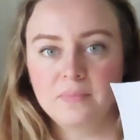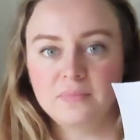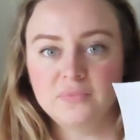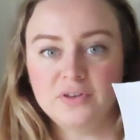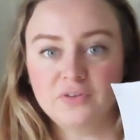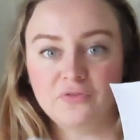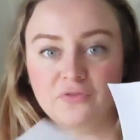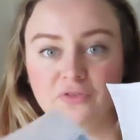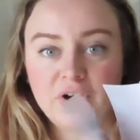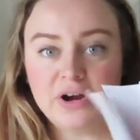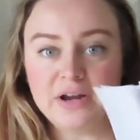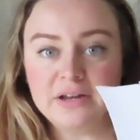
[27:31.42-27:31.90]

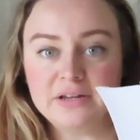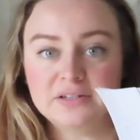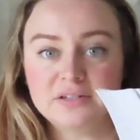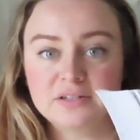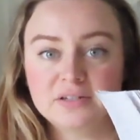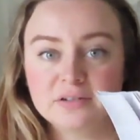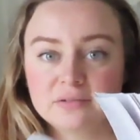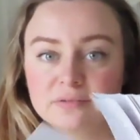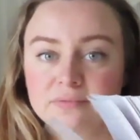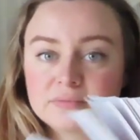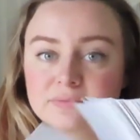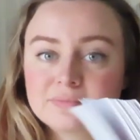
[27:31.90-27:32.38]

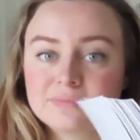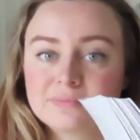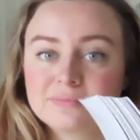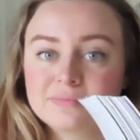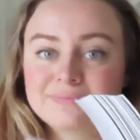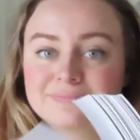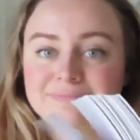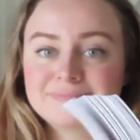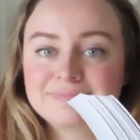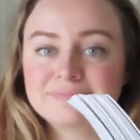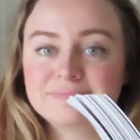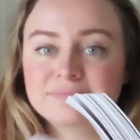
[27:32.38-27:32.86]
different,
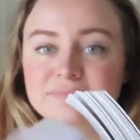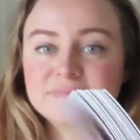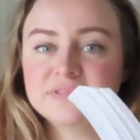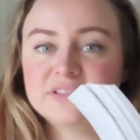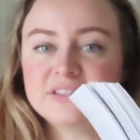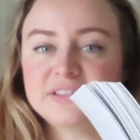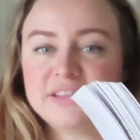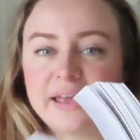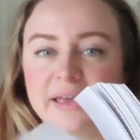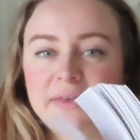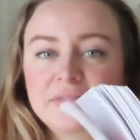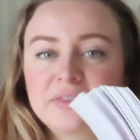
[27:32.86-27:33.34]

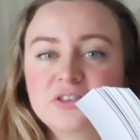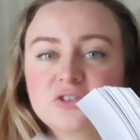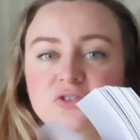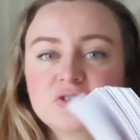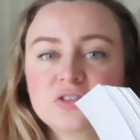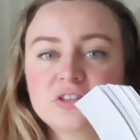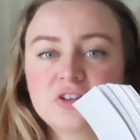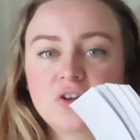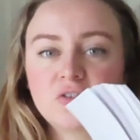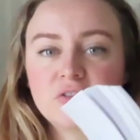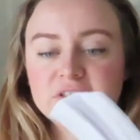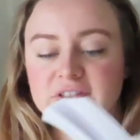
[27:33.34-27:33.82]
these
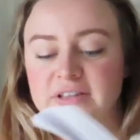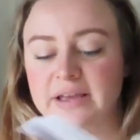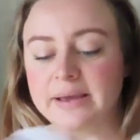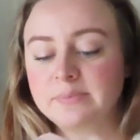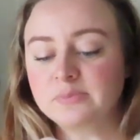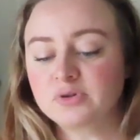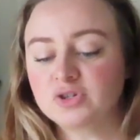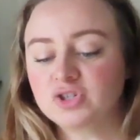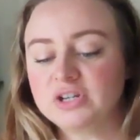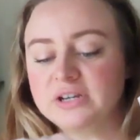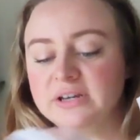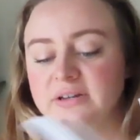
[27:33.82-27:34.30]
are all the
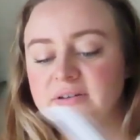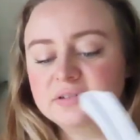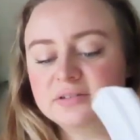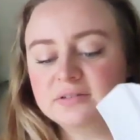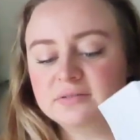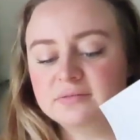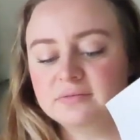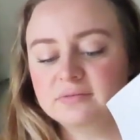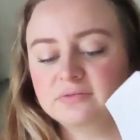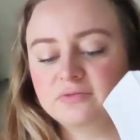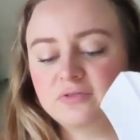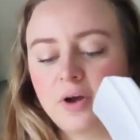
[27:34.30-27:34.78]
same sheet
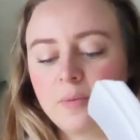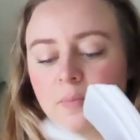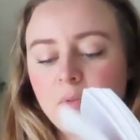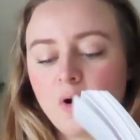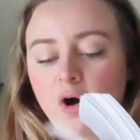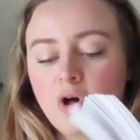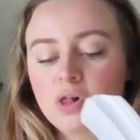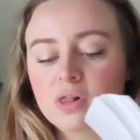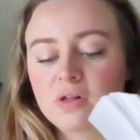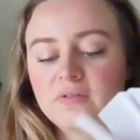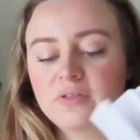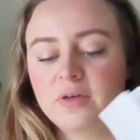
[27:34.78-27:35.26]

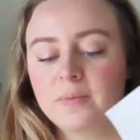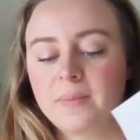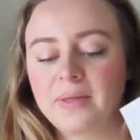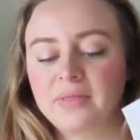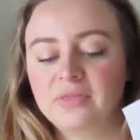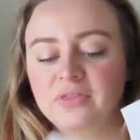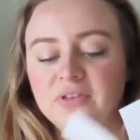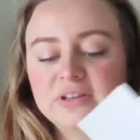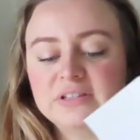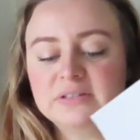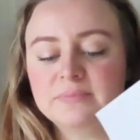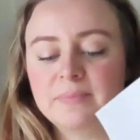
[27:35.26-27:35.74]
from all of the
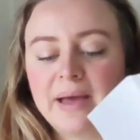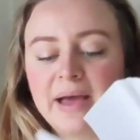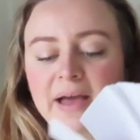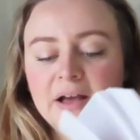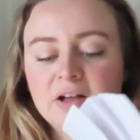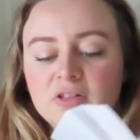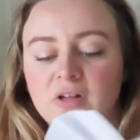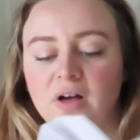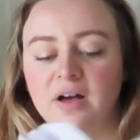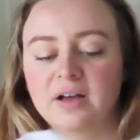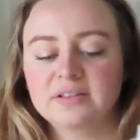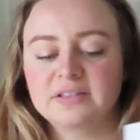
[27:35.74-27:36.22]
monthlies:
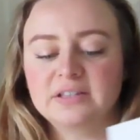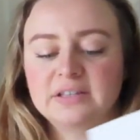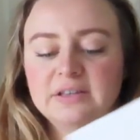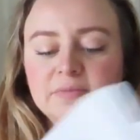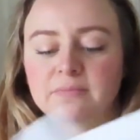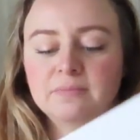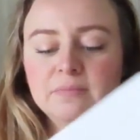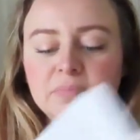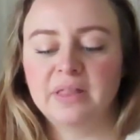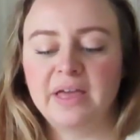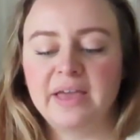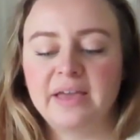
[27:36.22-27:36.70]
matte, glossy,
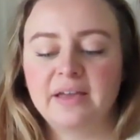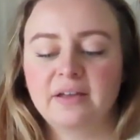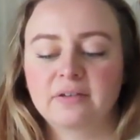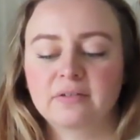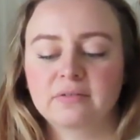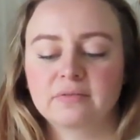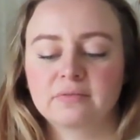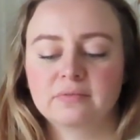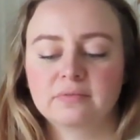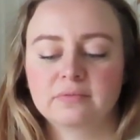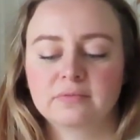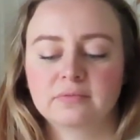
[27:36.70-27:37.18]
blank,
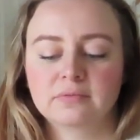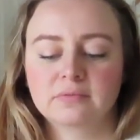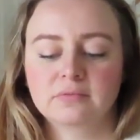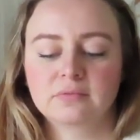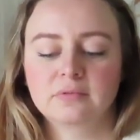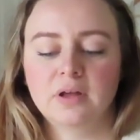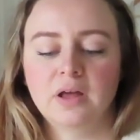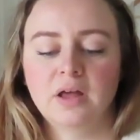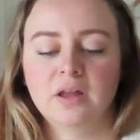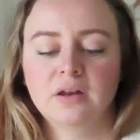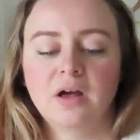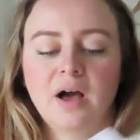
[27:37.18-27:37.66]

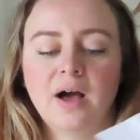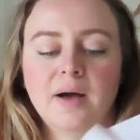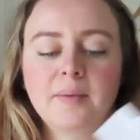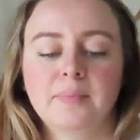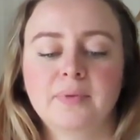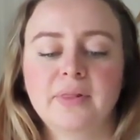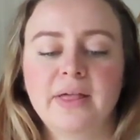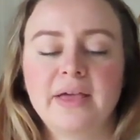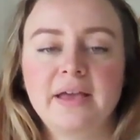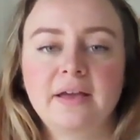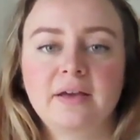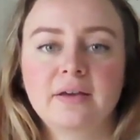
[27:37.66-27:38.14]
not
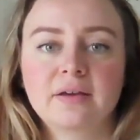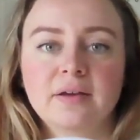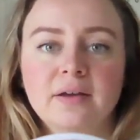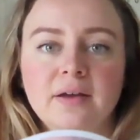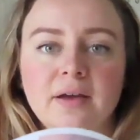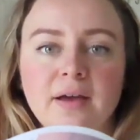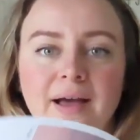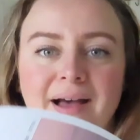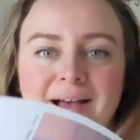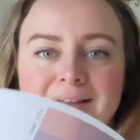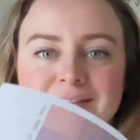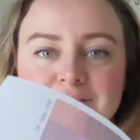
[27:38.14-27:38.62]
blank,
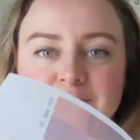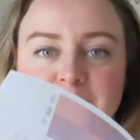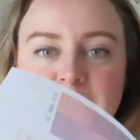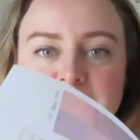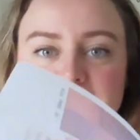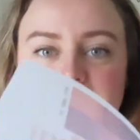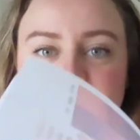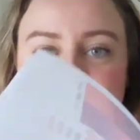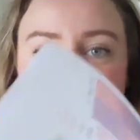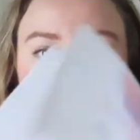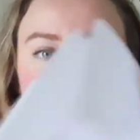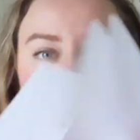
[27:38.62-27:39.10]
as you
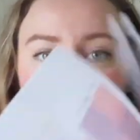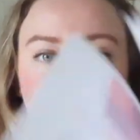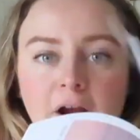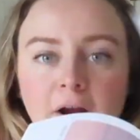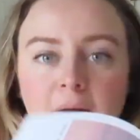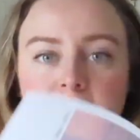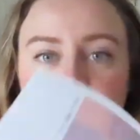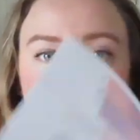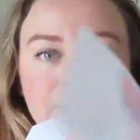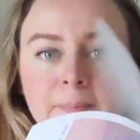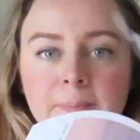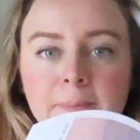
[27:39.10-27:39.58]
can see
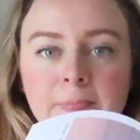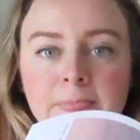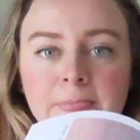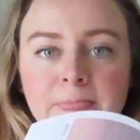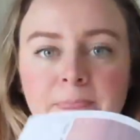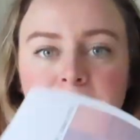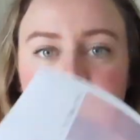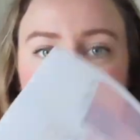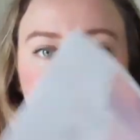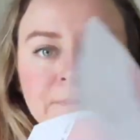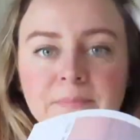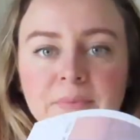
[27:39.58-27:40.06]
here.
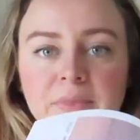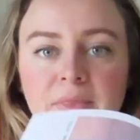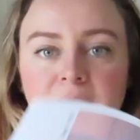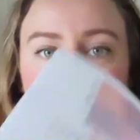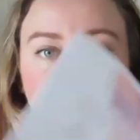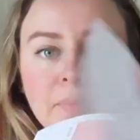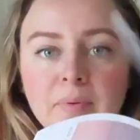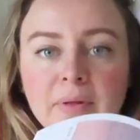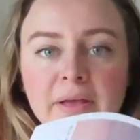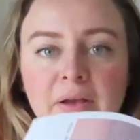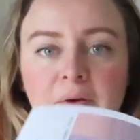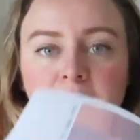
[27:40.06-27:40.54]

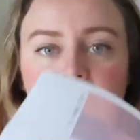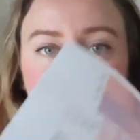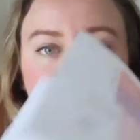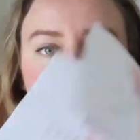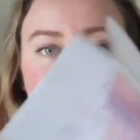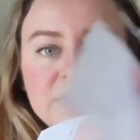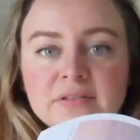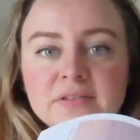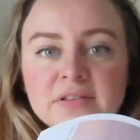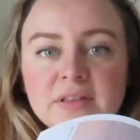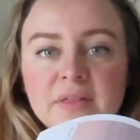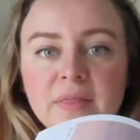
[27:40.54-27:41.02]
The blank
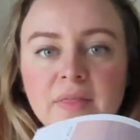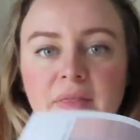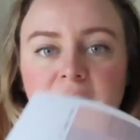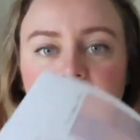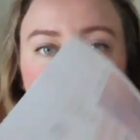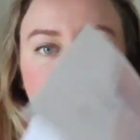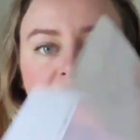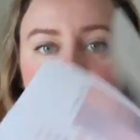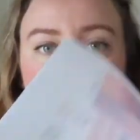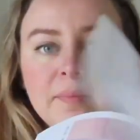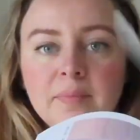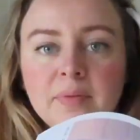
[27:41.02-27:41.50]
ones and the
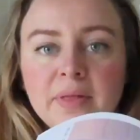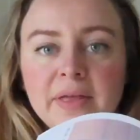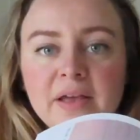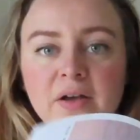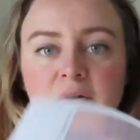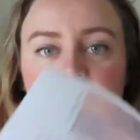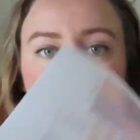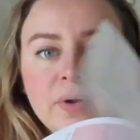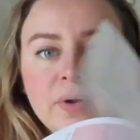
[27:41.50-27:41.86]
not blank